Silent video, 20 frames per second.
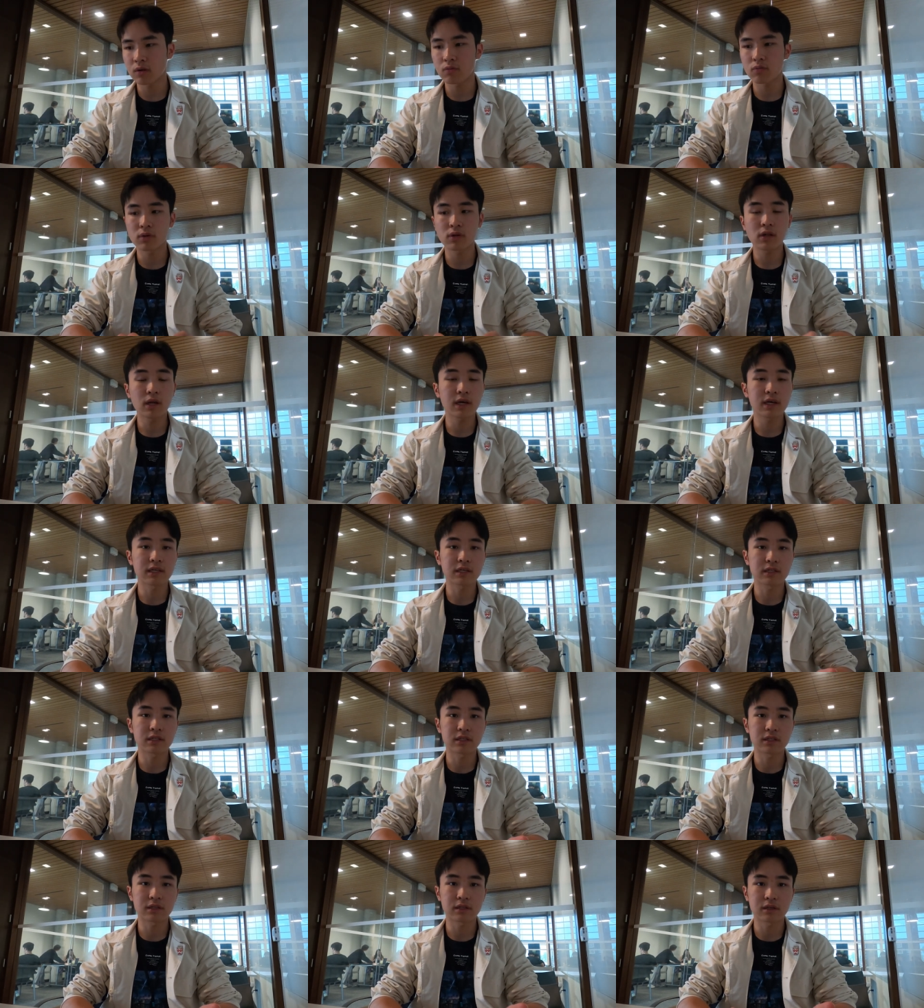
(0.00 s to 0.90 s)
And I
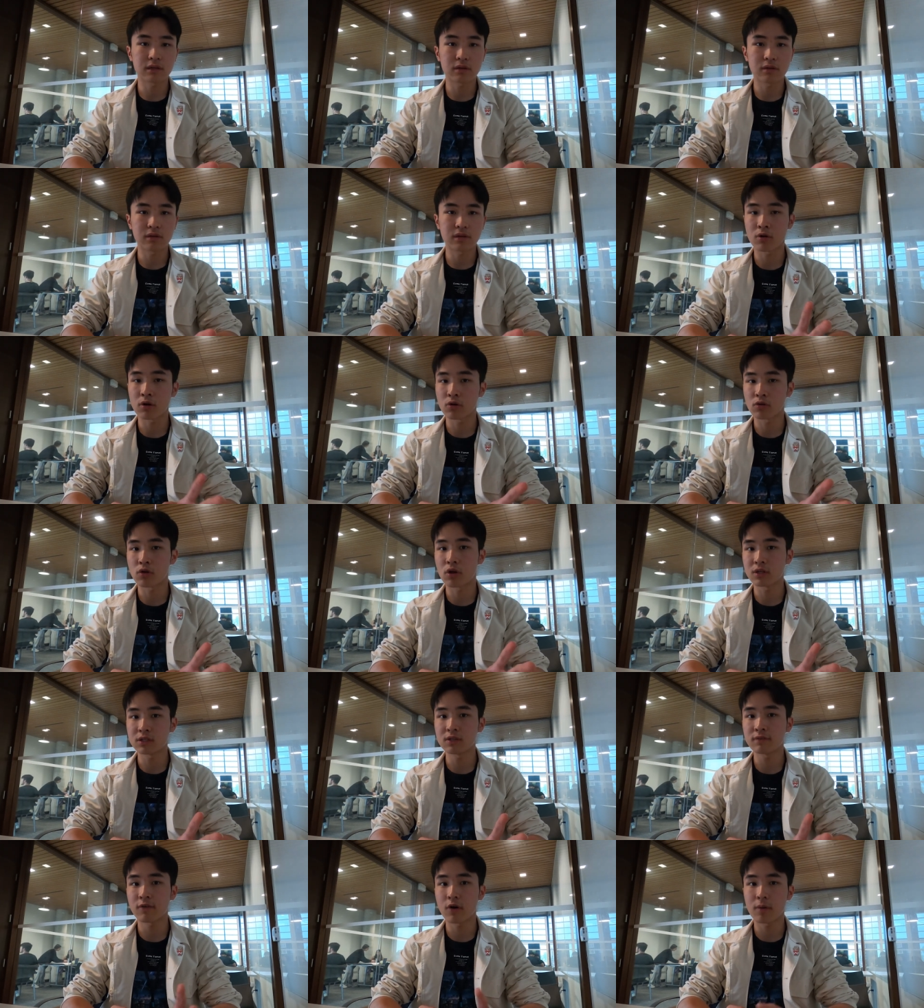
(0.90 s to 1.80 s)
realized there were
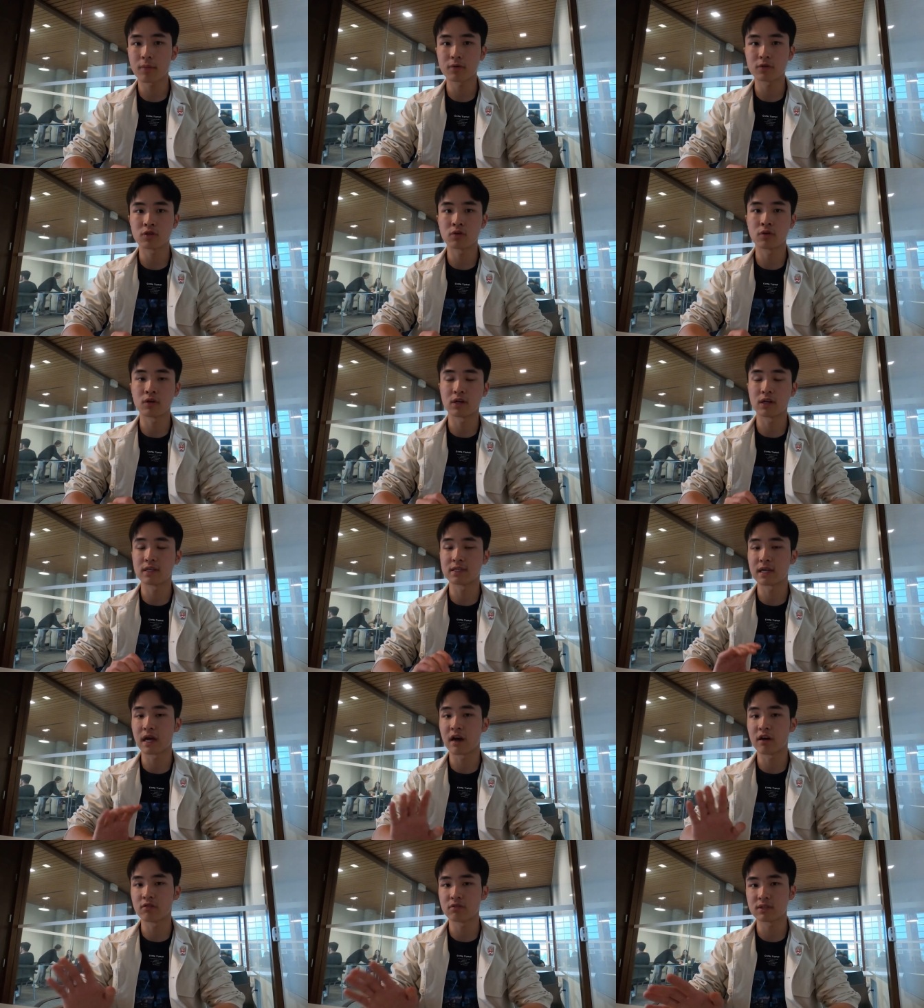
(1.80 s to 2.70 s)
lots of
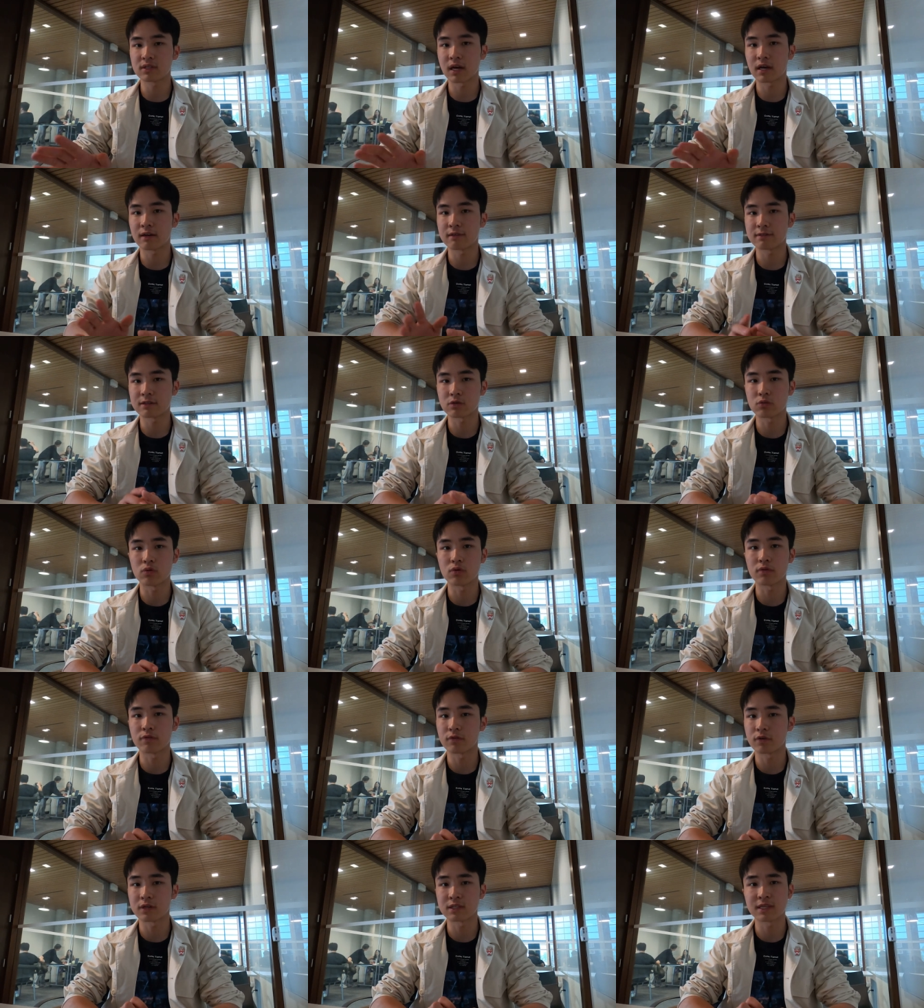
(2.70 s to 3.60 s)
opportunities outside of
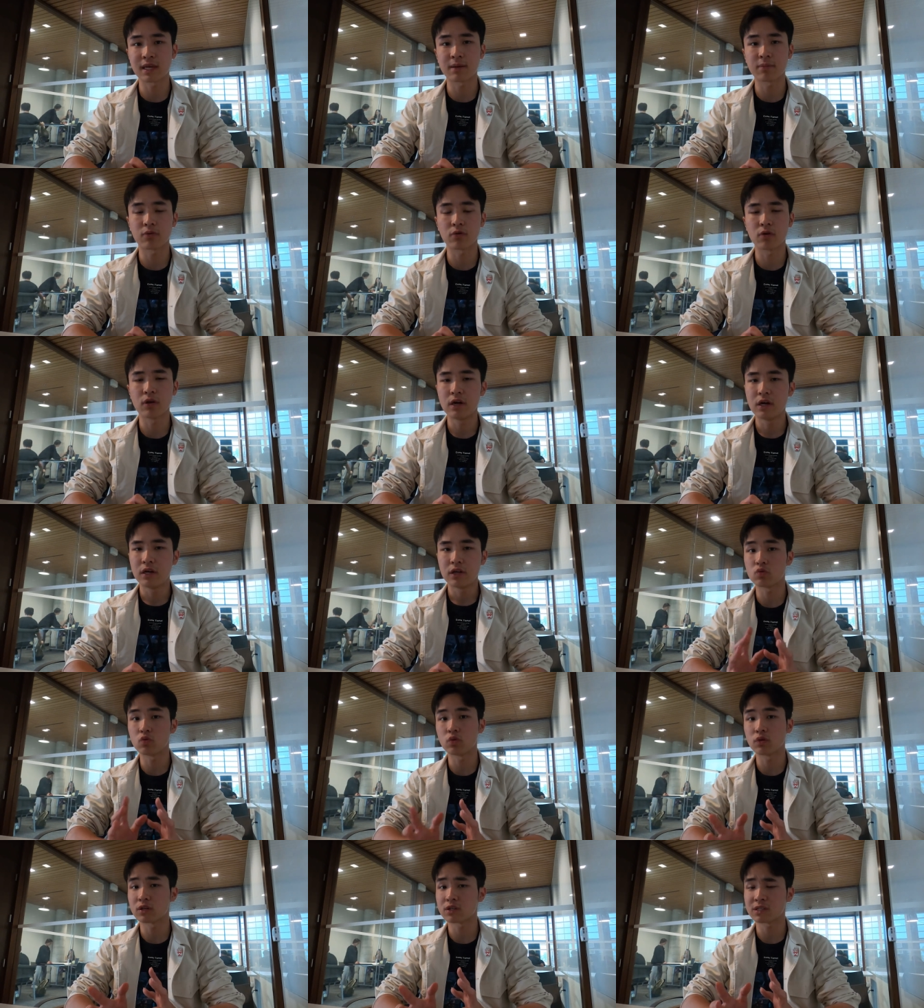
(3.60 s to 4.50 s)
school. For example,
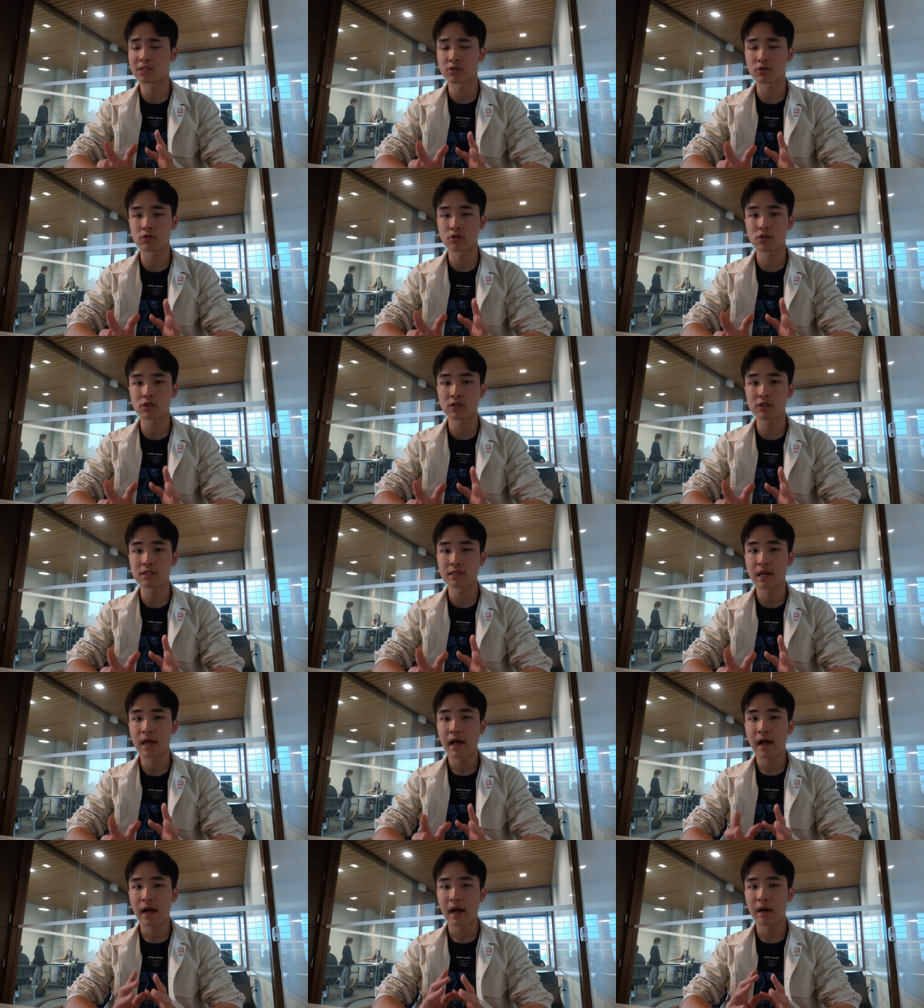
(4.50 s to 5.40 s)
school
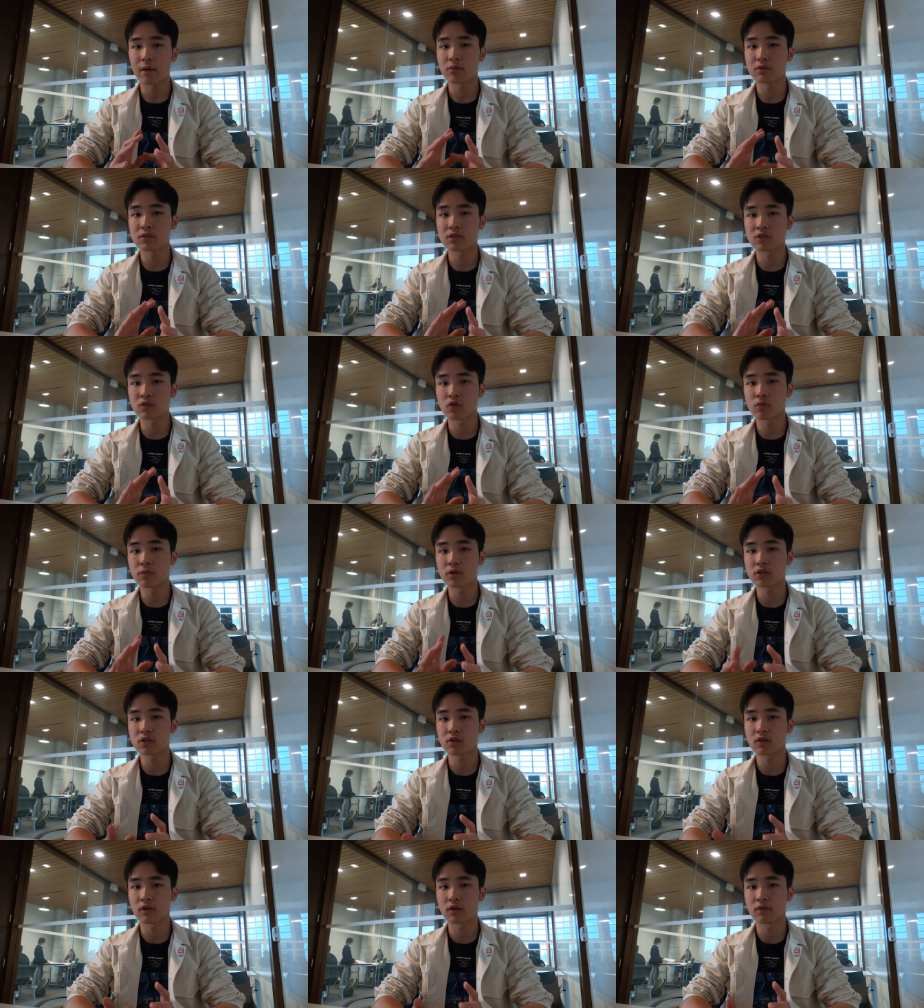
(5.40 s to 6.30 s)
excursions. I was so
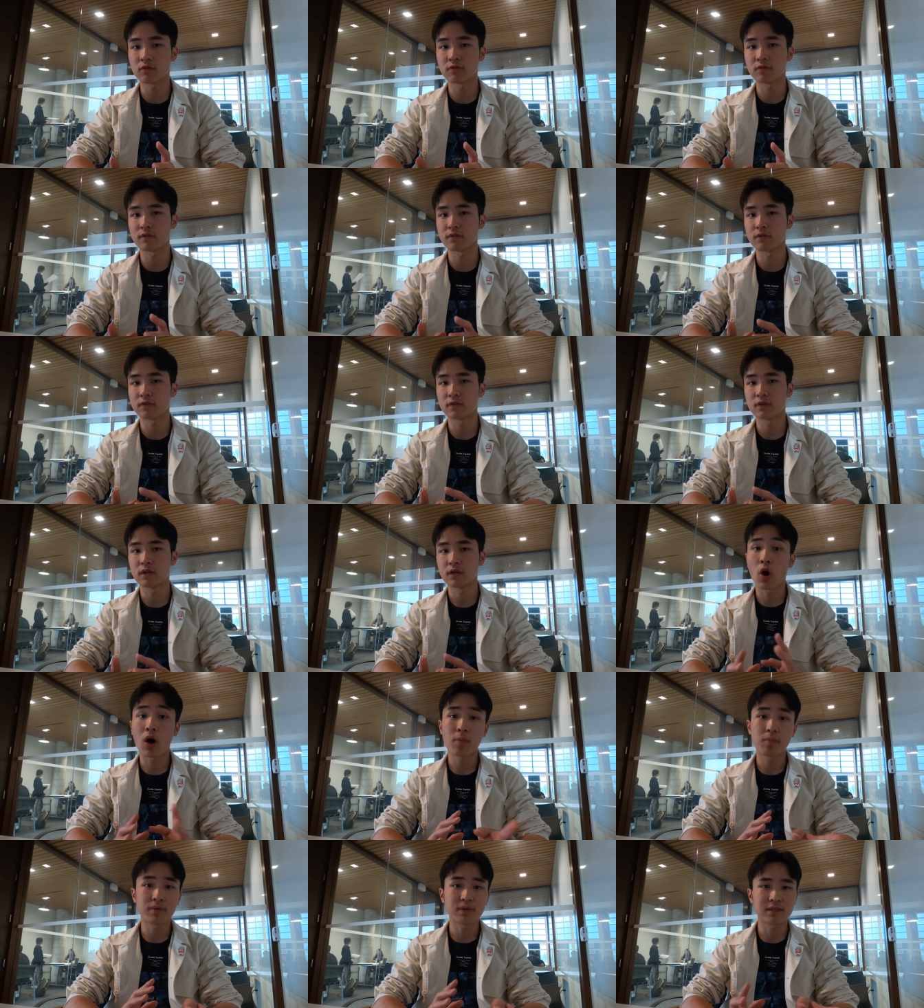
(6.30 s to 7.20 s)
much of
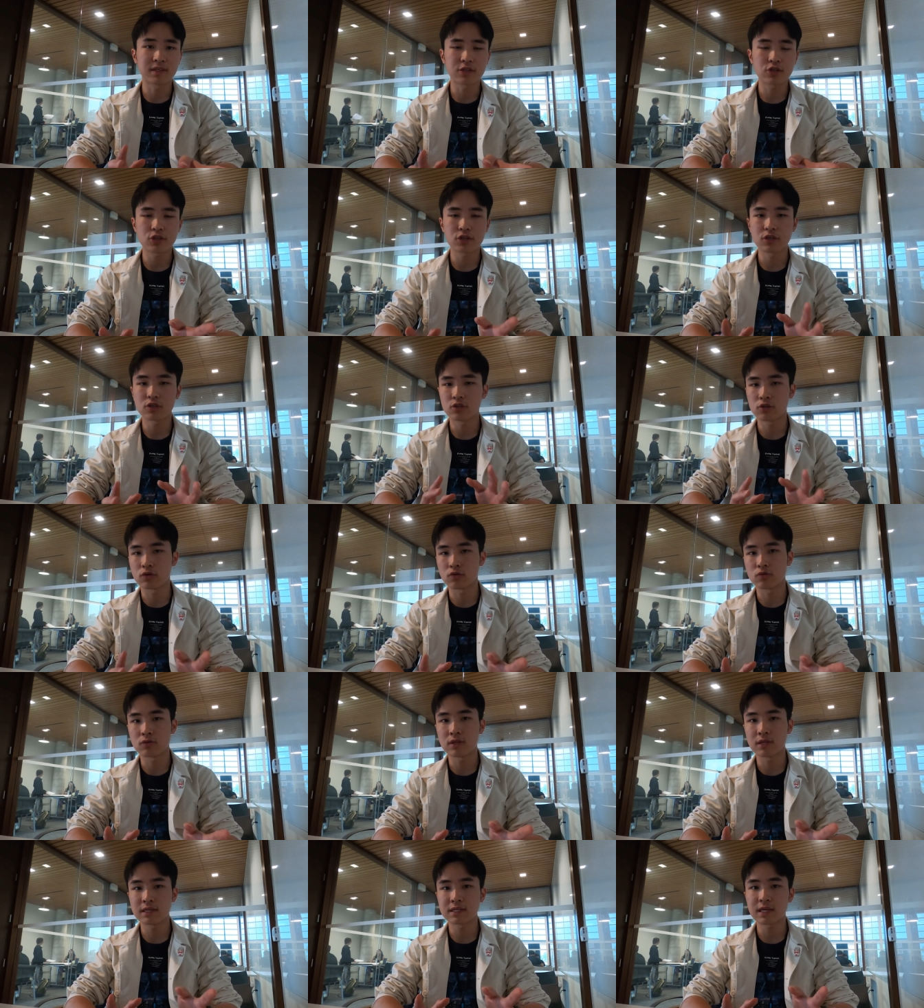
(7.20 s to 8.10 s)
an opposition
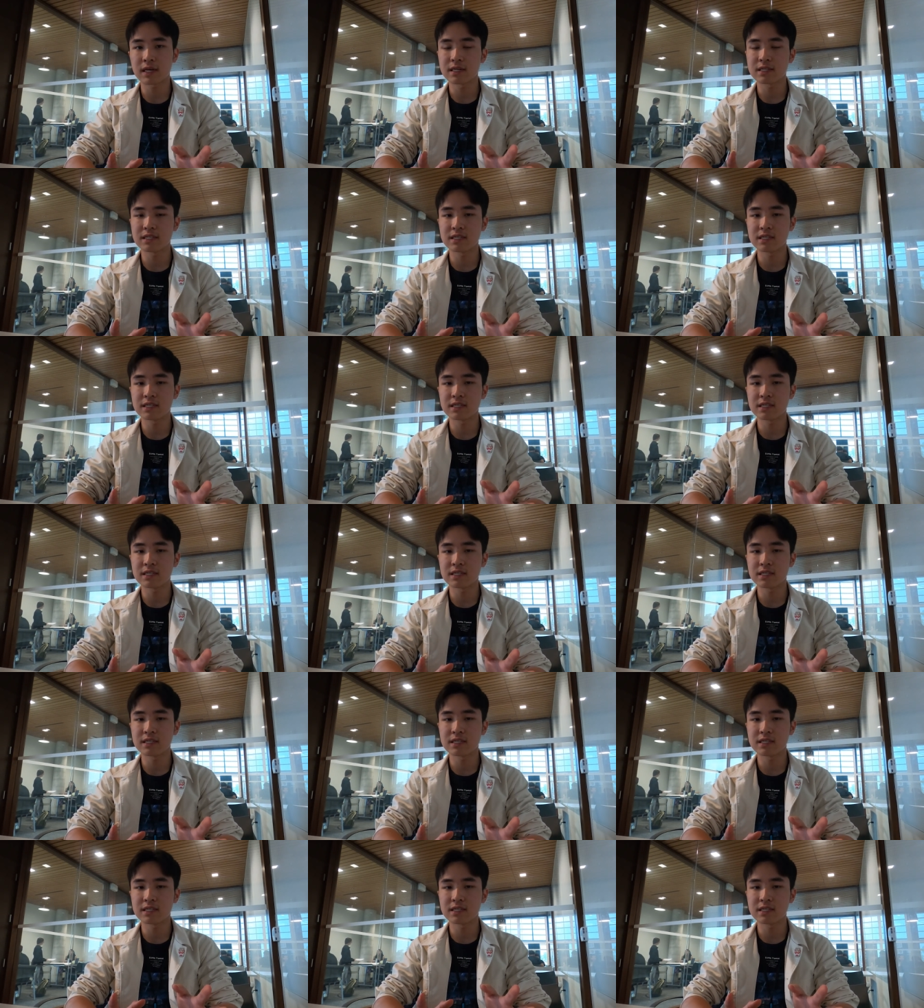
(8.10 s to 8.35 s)
to this